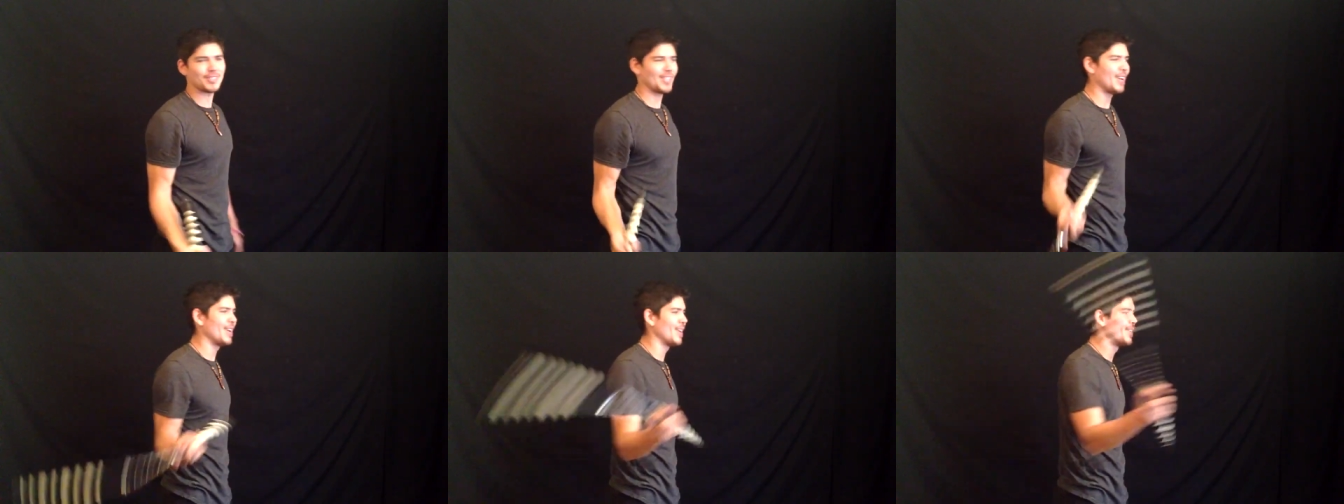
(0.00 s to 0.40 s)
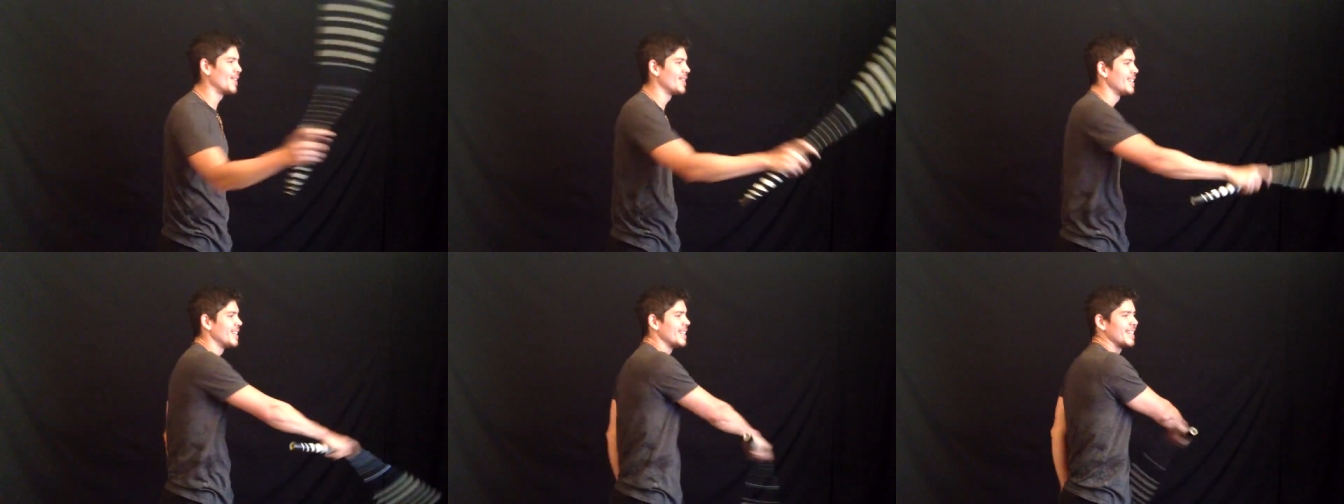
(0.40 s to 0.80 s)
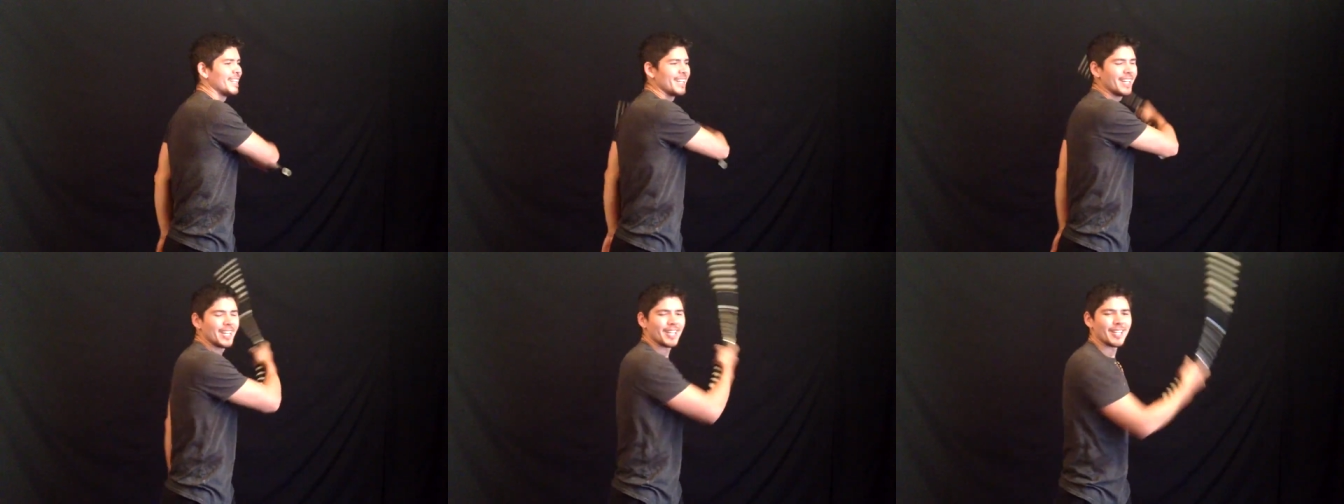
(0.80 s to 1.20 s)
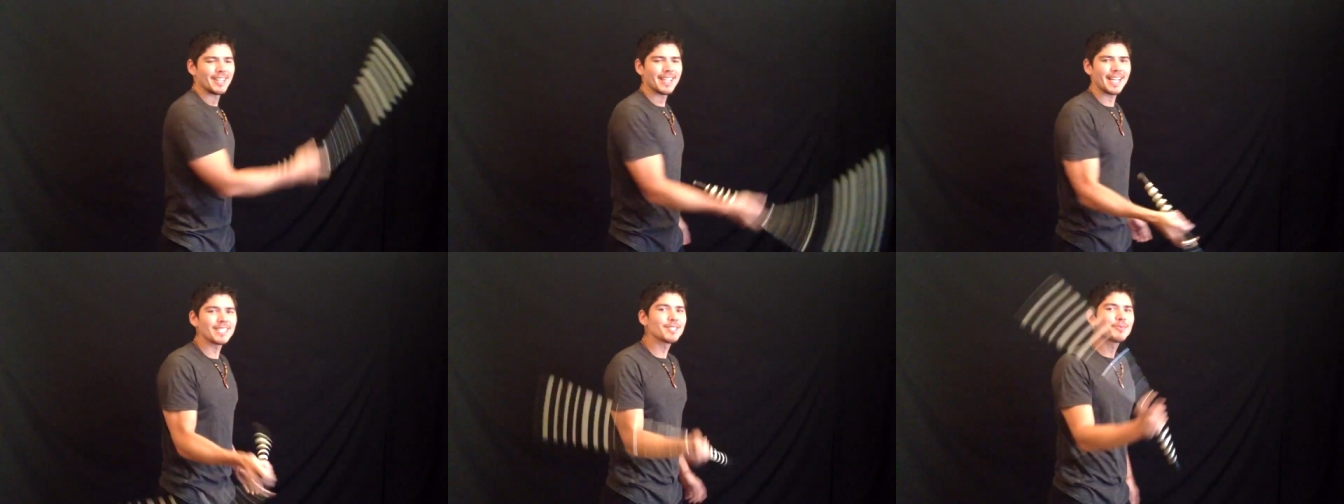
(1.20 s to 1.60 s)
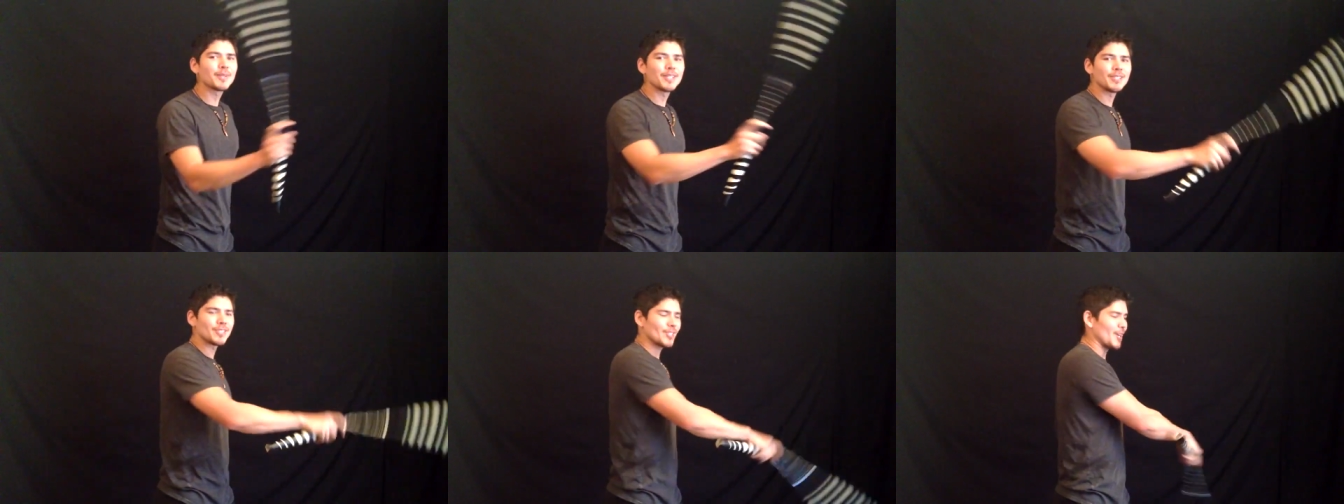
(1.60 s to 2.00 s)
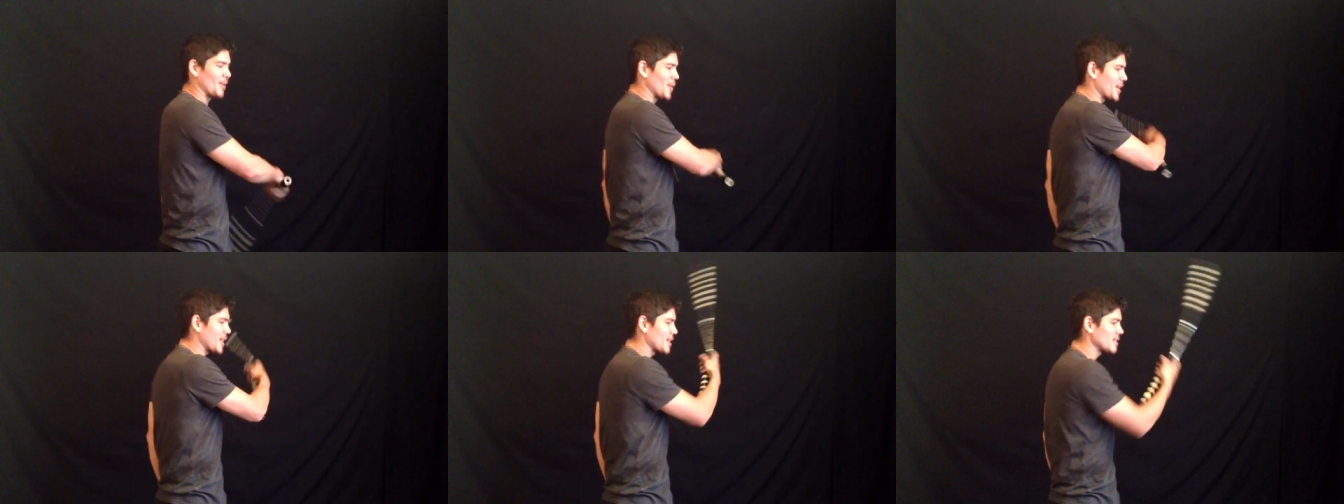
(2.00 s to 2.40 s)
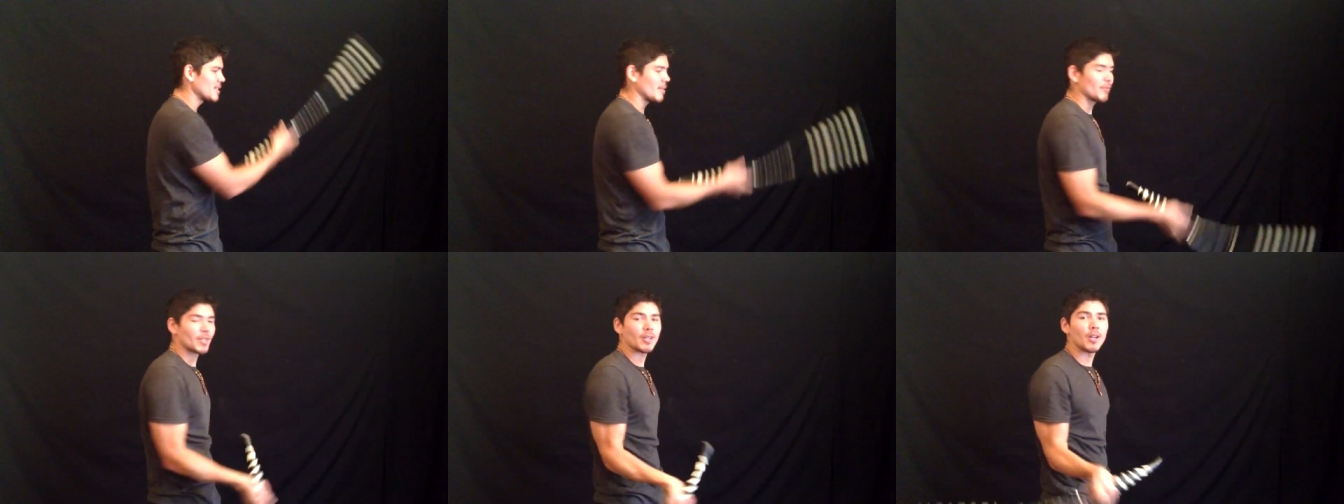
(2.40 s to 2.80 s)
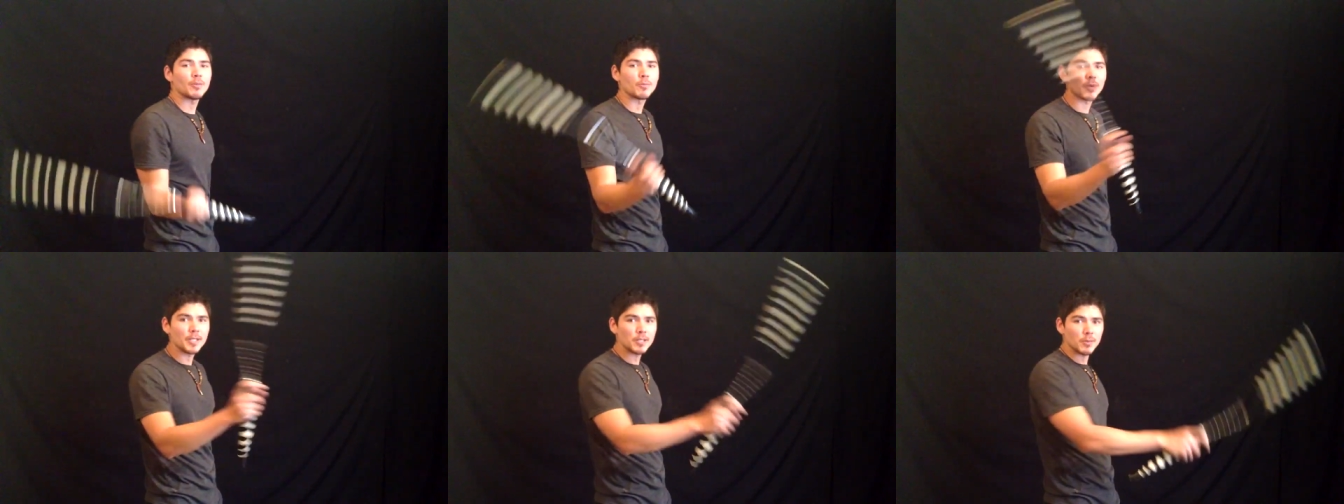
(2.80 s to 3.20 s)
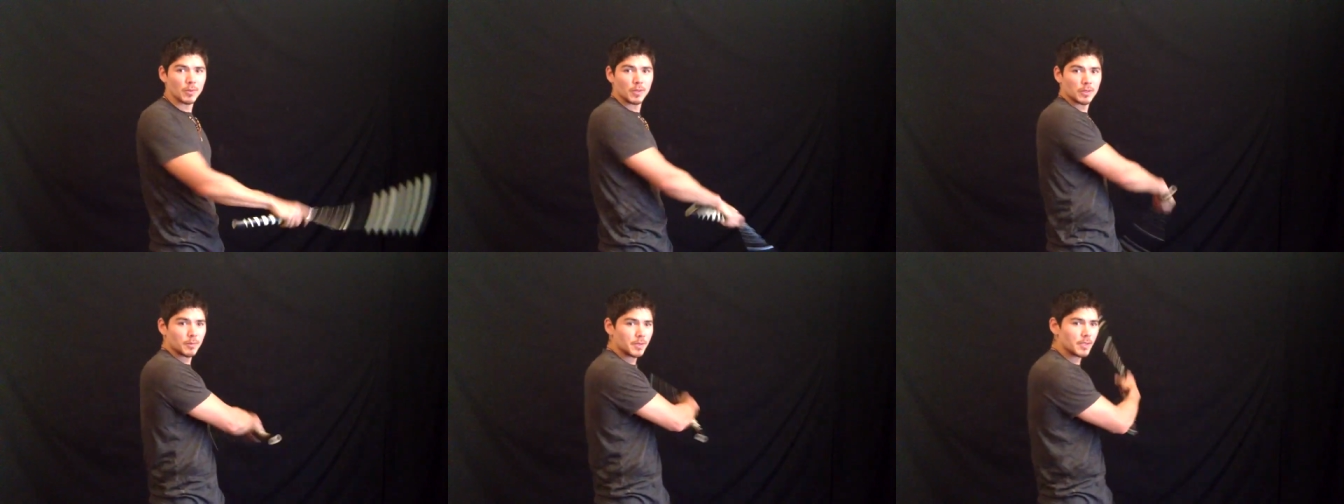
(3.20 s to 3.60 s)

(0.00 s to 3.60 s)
So that's when you start working something called wrist rolls,